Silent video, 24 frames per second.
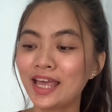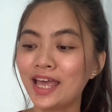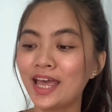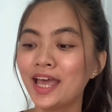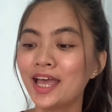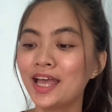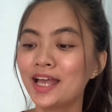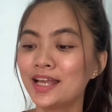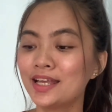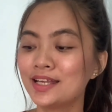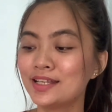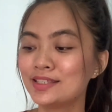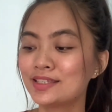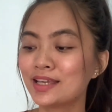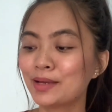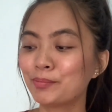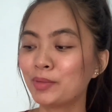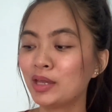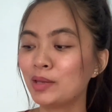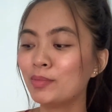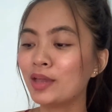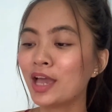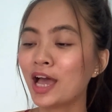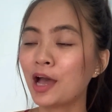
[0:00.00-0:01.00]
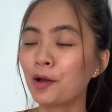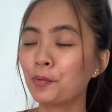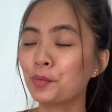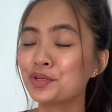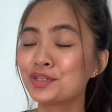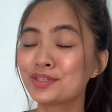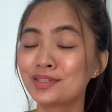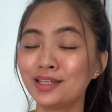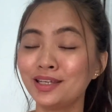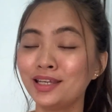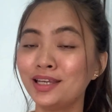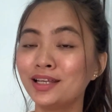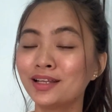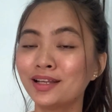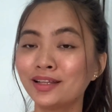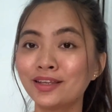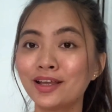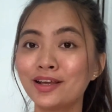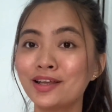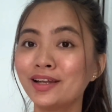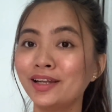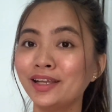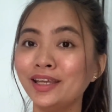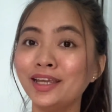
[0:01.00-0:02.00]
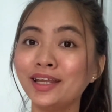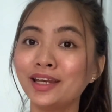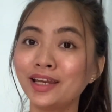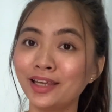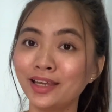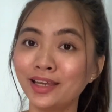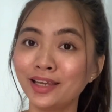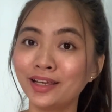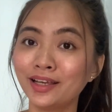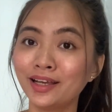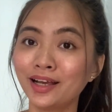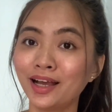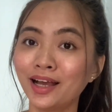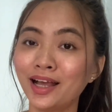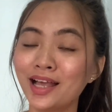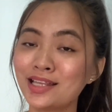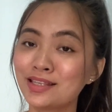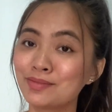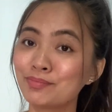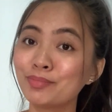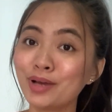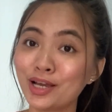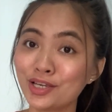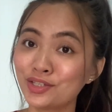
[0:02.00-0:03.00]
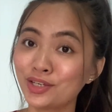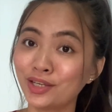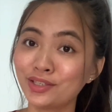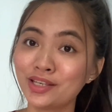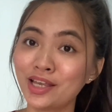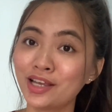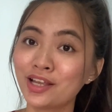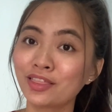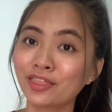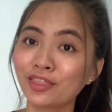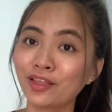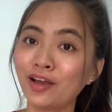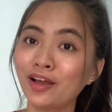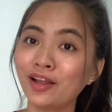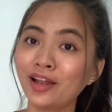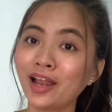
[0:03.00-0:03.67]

and maybe I was not eating as much as I thought